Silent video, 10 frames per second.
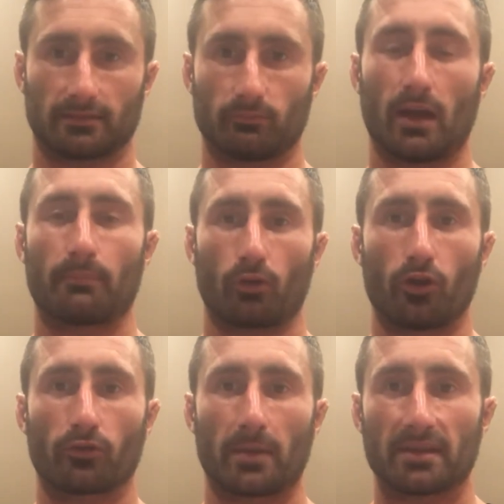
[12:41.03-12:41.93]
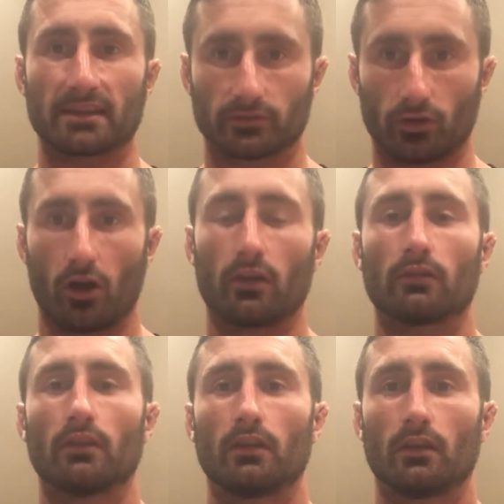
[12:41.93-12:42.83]
my programming is not
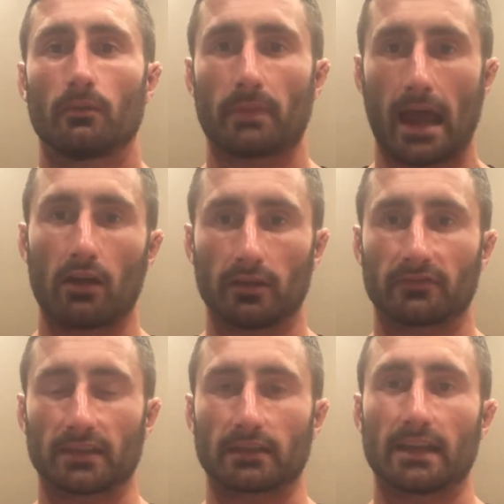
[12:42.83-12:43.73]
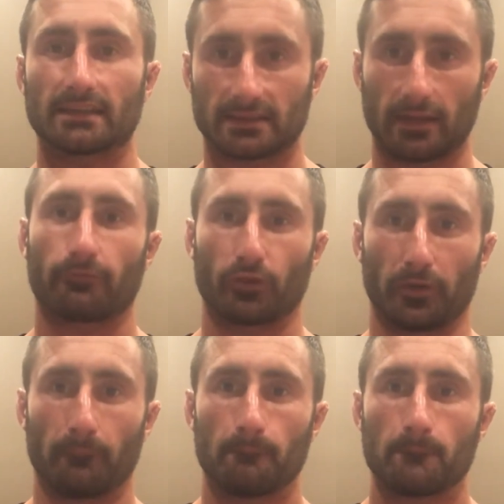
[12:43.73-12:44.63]
powerlifting. It's different.
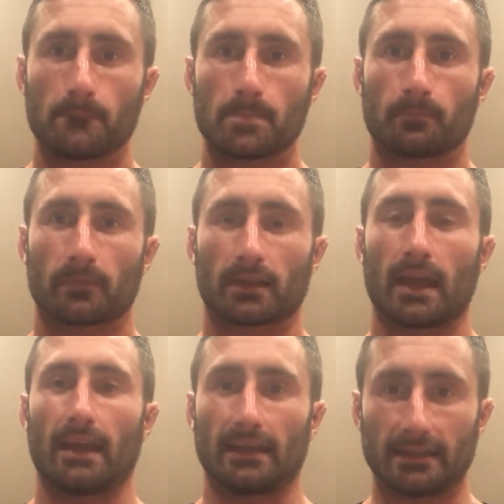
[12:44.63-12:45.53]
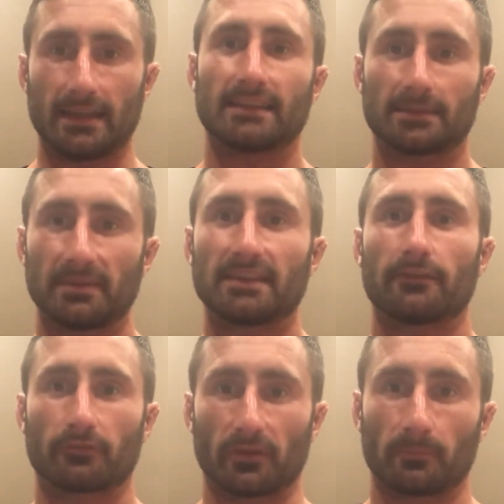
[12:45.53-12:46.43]
Okay, it needs to be
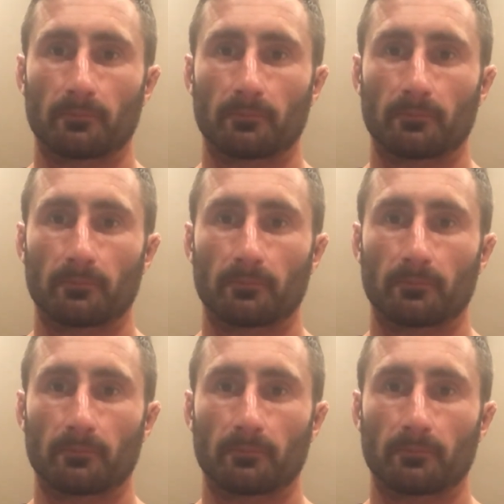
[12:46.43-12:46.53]
different.